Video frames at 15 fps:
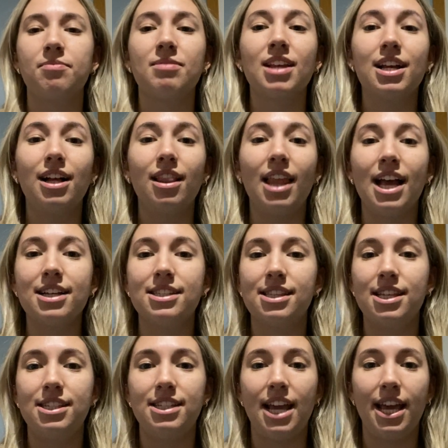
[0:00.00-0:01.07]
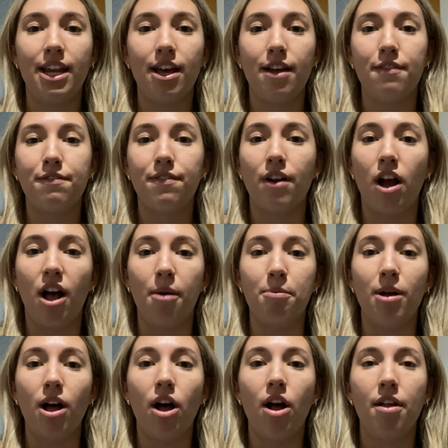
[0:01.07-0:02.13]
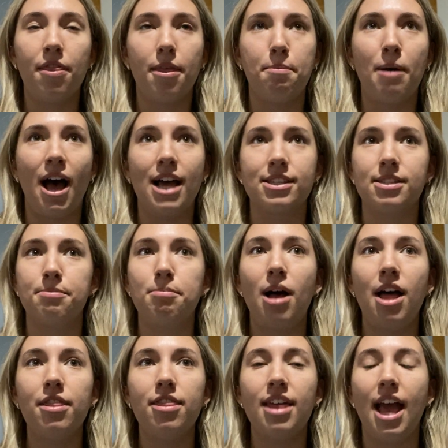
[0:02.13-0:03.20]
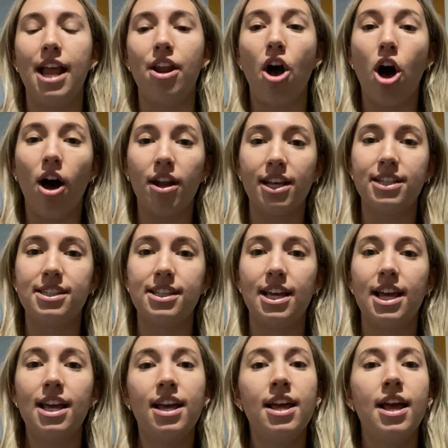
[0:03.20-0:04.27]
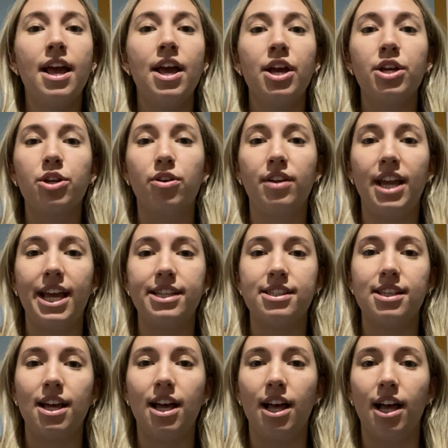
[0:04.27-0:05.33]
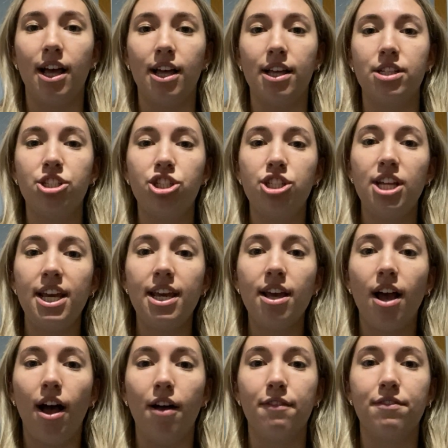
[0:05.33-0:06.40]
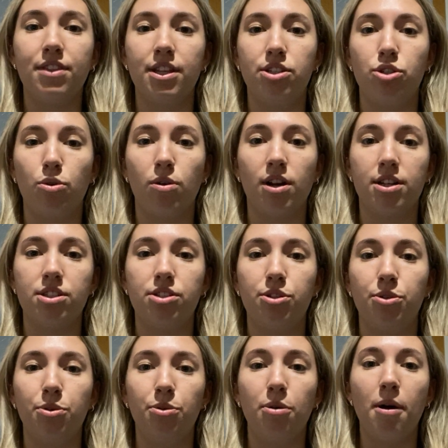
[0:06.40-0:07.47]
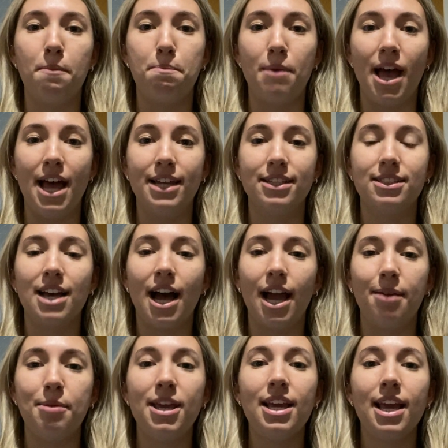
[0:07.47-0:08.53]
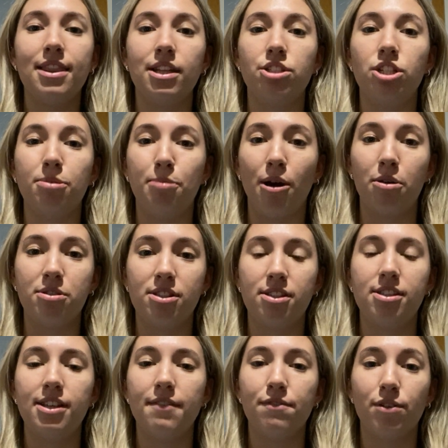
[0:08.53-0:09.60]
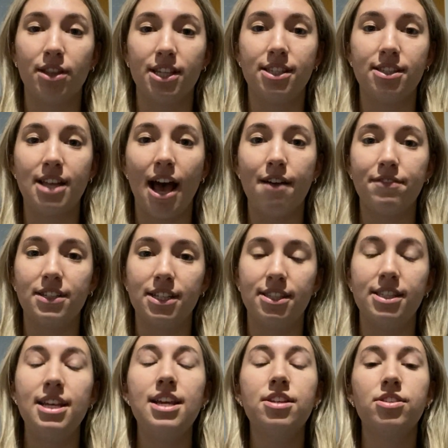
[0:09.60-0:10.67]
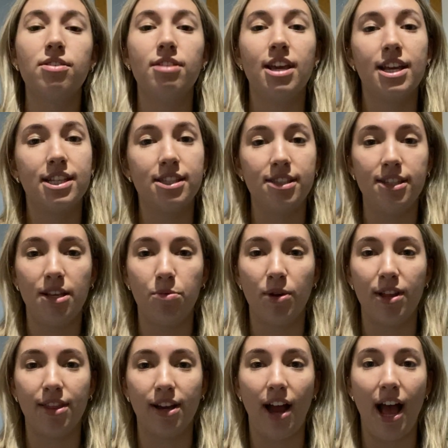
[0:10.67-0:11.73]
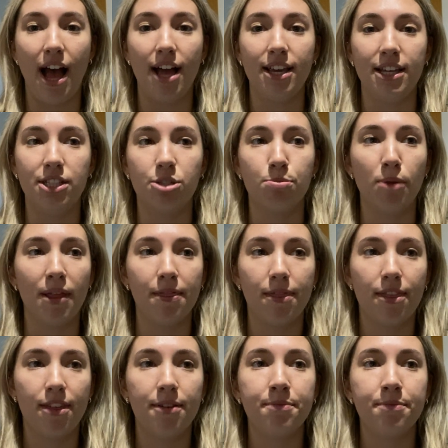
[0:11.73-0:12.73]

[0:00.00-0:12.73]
collects the data from the past month and audits it, creates a sheet of the door to bed timing, and then she posts it for the staff to see so they can see where they're at each month.